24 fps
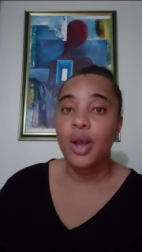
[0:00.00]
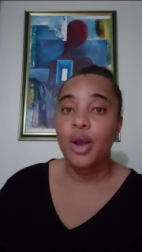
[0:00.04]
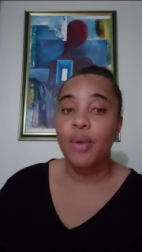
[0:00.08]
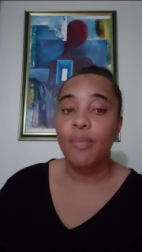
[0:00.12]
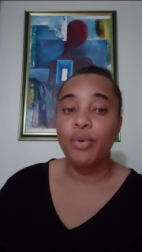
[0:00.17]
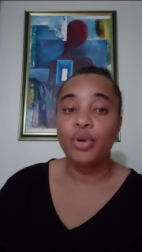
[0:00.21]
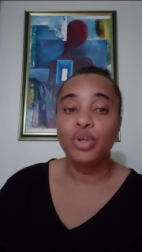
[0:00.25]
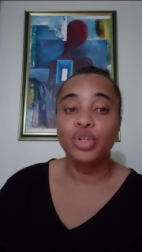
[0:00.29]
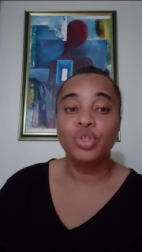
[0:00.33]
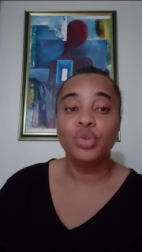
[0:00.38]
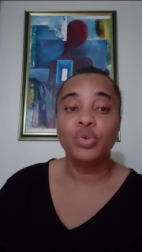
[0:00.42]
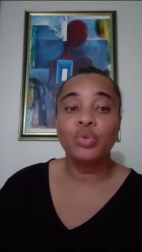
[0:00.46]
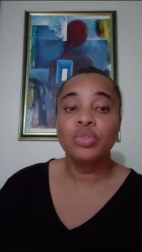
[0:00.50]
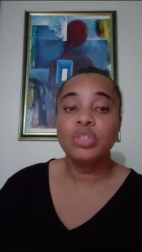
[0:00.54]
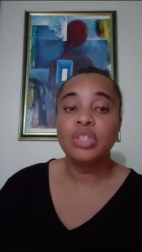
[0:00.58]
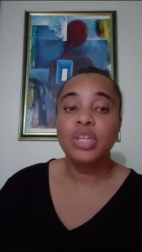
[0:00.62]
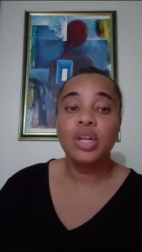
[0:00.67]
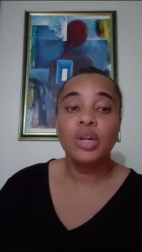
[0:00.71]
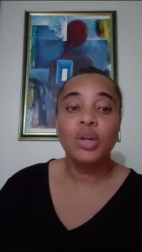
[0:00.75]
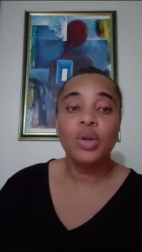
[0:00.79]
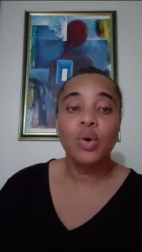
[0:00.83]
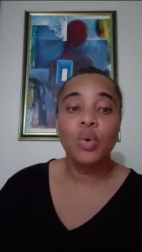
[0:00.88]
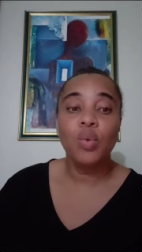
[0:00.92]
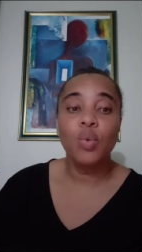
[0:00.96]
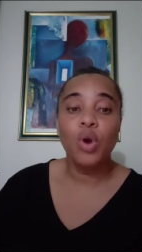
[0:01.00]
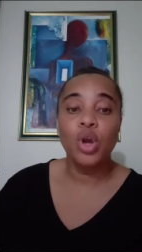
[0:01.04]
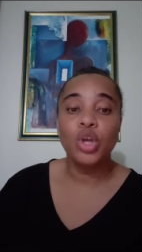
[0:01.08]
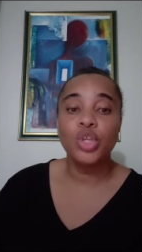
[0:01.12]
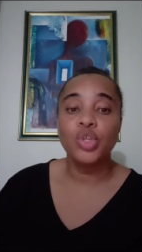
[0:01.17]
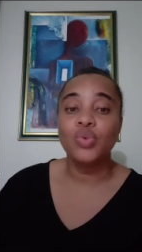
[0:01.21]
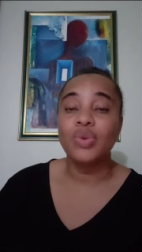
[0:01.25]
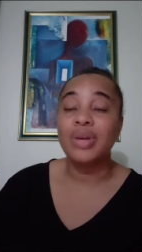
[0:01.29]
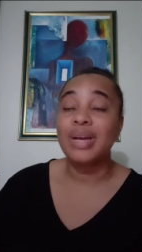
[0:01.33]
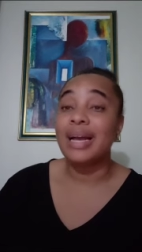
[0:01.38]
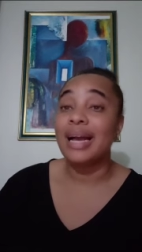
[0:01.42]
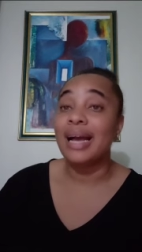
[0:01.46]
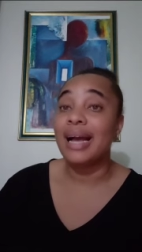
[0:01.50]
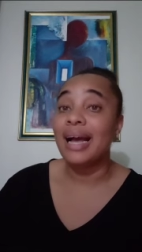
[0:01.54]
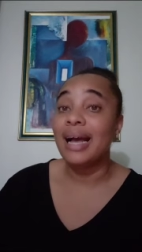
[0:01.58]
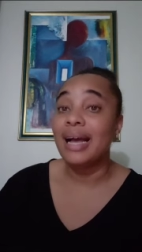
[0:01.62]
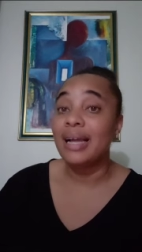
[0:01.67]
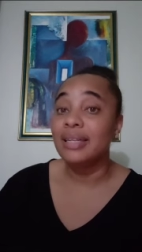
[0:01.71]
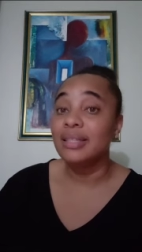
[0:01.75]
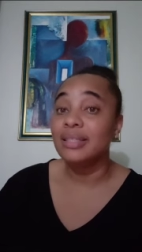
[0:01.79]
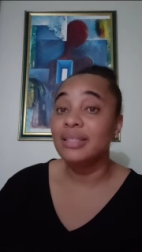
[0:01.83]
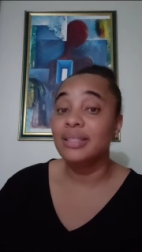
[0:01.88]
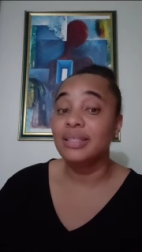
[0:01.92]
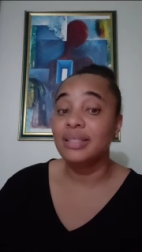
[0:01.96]
but don't allow what you
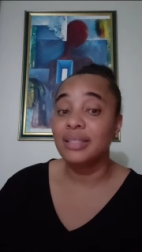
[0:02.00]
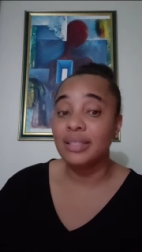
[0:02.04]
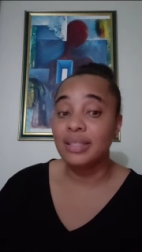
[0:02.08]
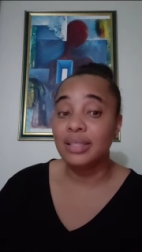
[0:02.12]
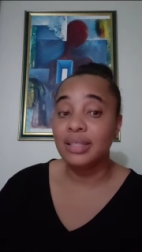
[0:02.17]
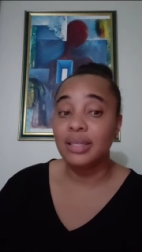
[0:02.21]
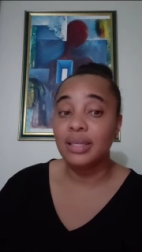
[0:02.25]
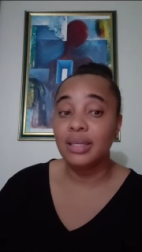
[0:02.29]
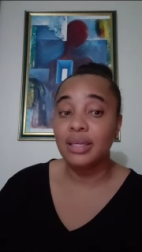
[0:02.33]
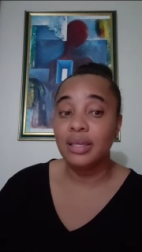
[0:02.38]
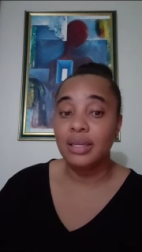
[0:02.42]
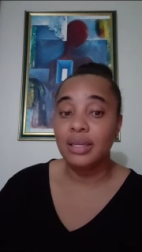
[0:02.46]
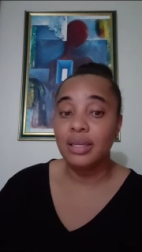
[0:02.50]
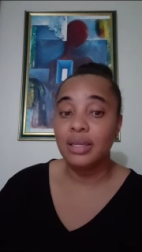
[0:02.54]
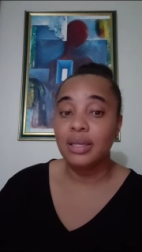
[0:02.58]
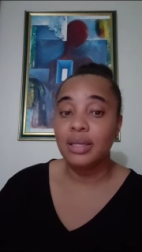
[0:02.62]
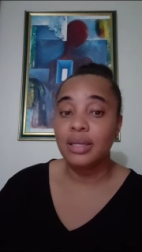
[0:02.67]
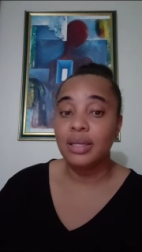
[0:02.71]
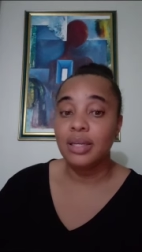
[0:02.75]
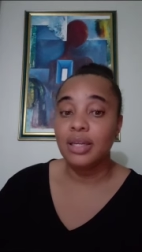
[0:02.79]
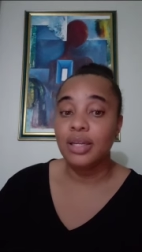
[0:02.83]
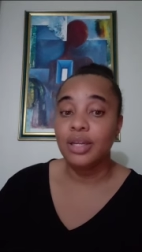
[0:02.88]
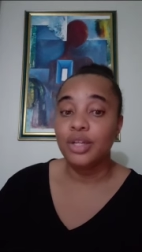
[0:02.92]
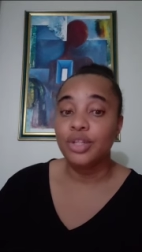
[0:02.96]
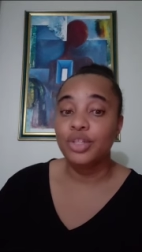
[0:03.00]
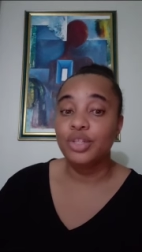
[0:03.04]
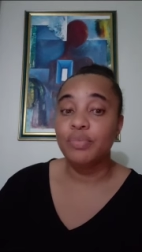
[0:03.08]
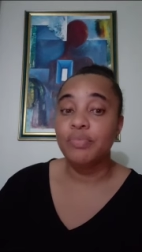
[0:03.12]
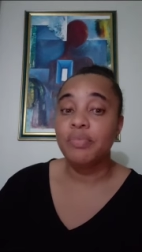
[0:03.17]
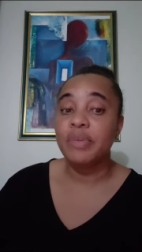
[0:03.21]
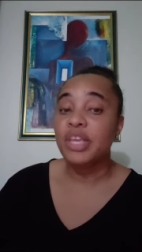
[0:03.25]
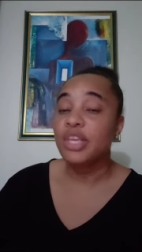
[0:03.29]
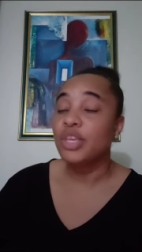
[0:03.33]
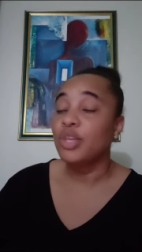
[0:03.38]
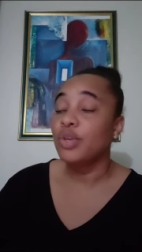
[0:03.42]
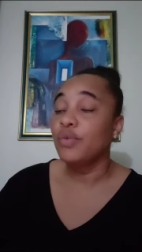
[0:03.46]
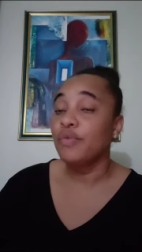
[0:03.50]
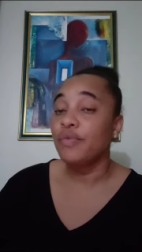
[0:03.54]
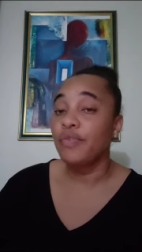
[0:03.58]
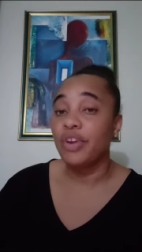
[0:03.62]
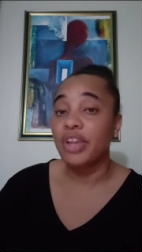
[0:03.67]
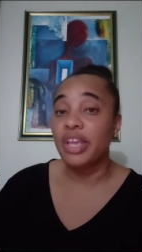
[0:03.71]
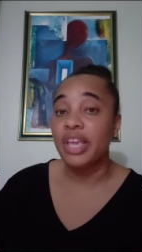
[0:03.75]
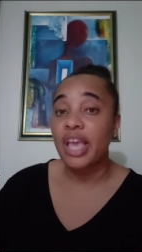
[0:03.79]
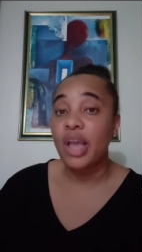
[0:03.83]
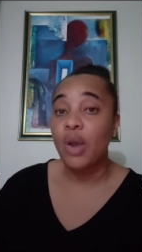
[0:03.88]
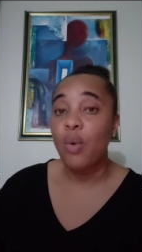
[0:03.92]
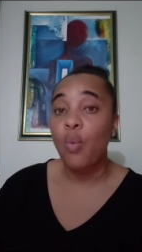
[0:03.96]
can't see to make you
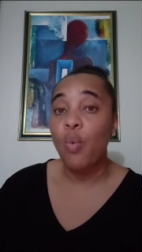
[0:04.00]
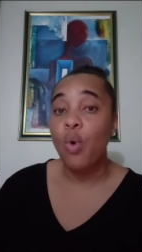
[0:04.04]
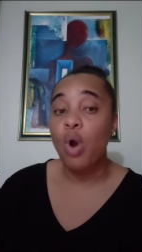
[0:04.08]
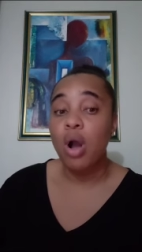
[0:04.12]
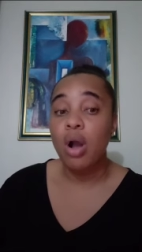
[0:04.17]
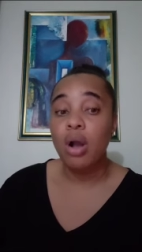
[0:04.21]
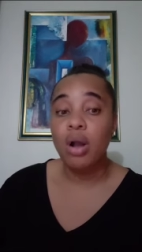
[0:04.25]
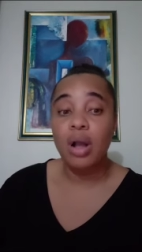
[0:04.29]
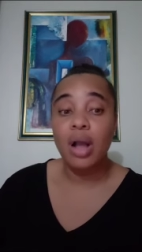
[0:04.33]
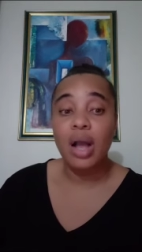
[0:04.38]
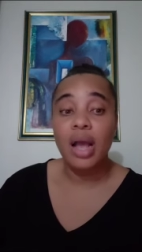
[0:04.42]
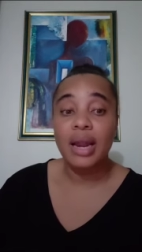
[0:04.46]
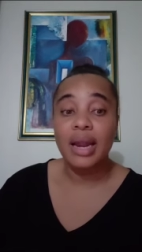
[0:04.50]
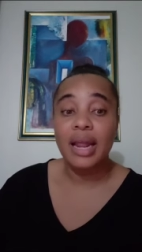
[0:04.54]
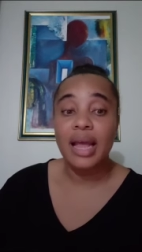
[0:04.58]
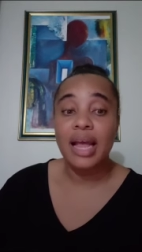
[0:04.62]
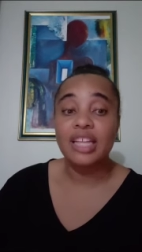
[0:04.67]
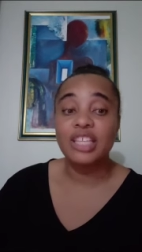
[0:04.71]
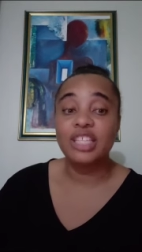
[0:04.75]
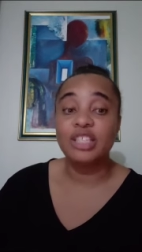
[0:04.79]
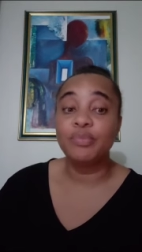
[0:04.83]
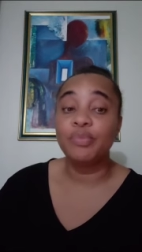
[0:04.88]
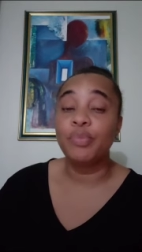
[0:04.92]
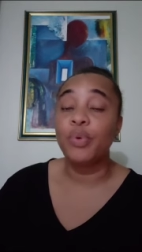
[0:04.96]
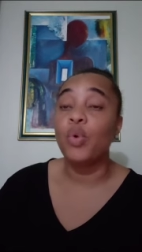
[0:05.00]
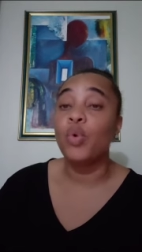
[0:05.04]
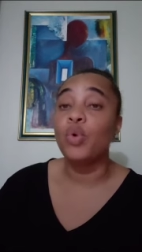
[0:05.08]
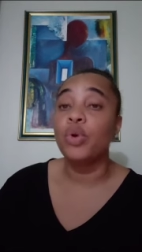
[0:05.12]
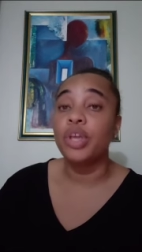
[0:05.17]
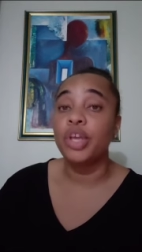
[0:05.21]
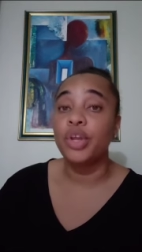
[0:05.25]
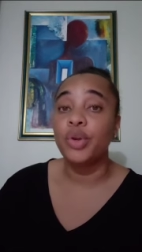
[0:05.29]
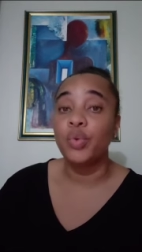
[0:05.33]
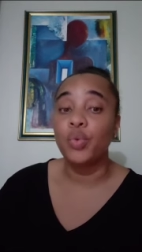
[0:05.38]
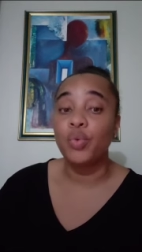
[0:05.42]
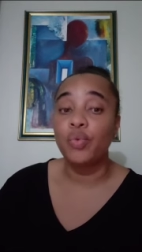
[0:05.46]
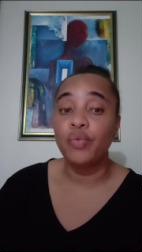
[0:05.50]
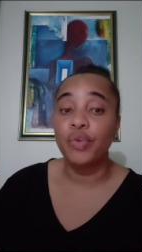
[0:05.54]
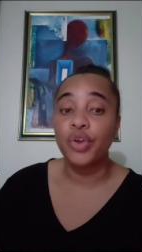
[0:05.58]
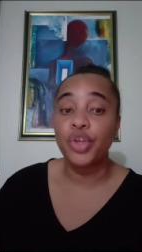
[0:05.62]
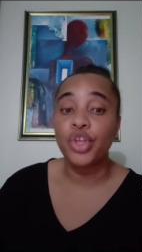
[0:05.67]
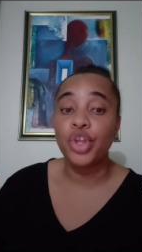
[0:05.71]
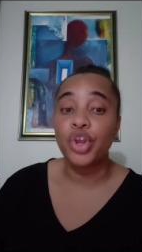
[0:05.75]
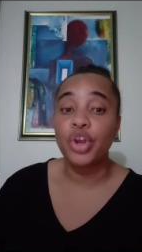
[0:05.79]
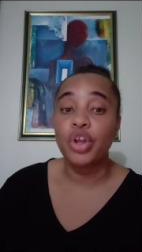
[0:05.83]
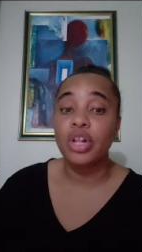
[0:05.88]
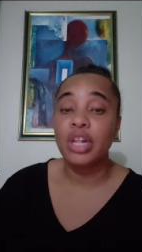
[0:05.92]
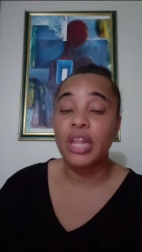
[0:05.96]
forget what God has spoken over
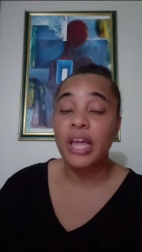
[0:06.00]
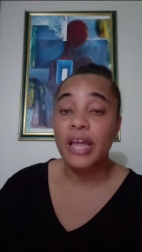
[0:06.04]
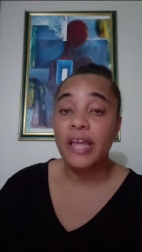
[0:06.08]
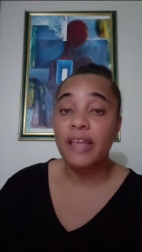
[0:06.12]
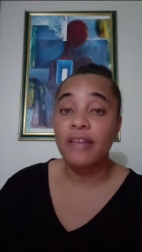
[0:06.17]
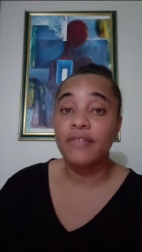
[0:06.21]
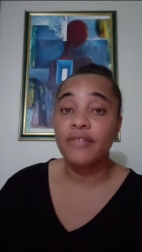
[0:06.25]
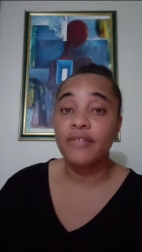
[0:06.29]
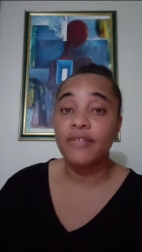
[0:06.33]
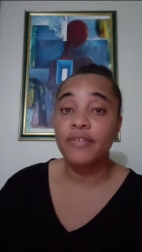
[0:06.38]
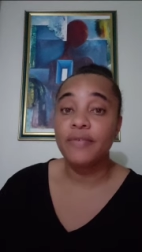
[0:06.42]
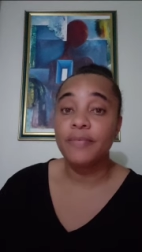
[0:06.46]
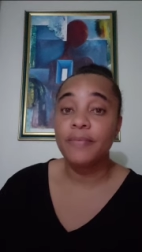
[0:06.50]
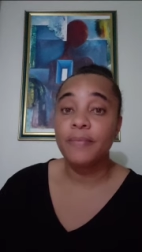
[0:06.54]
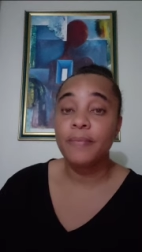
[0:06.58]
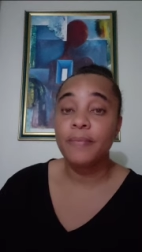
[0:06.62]
your life,